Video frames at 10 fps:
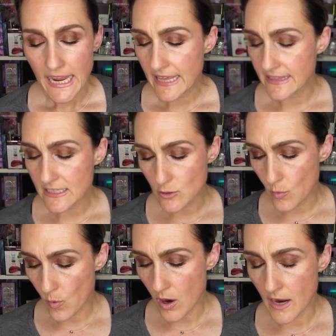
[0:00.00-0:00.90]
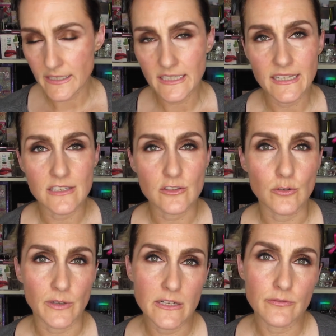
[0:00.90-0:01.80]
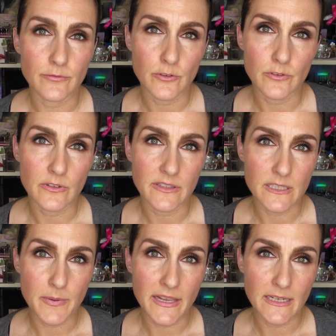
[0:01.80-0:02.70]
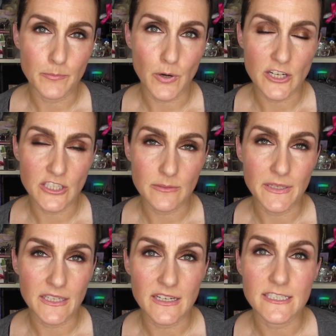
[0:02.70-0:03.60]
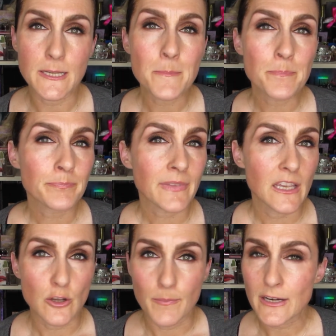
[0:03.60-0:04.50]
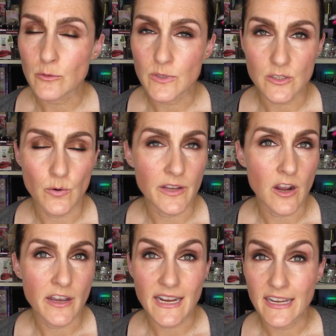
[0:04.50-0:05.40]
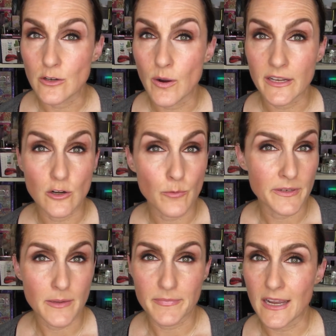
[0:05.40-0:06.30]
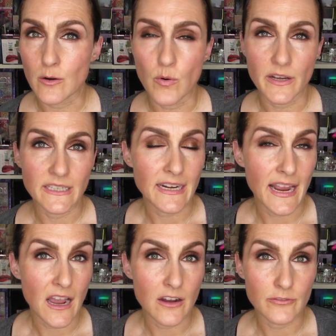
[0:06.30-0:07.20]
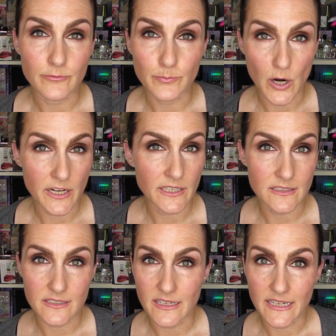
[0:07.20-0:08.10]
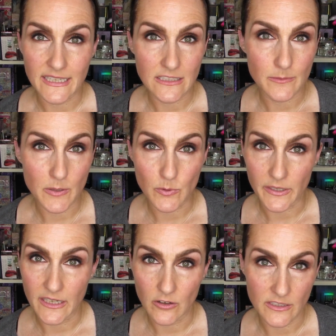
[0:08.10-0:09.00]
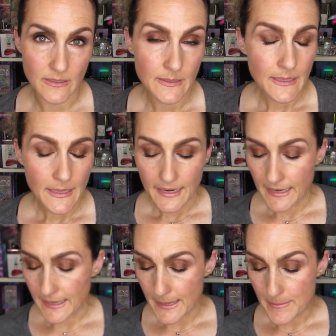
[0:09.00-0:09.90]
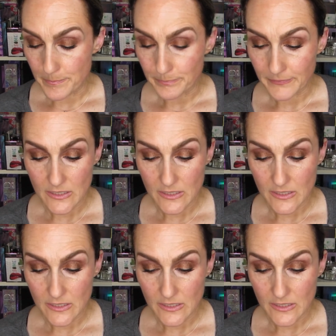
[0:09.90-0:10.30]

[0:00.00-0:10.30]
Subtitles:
And this quad is great for this panning project, because no matter what's going on, I know I can open up that quad and I have products that I need to be working on.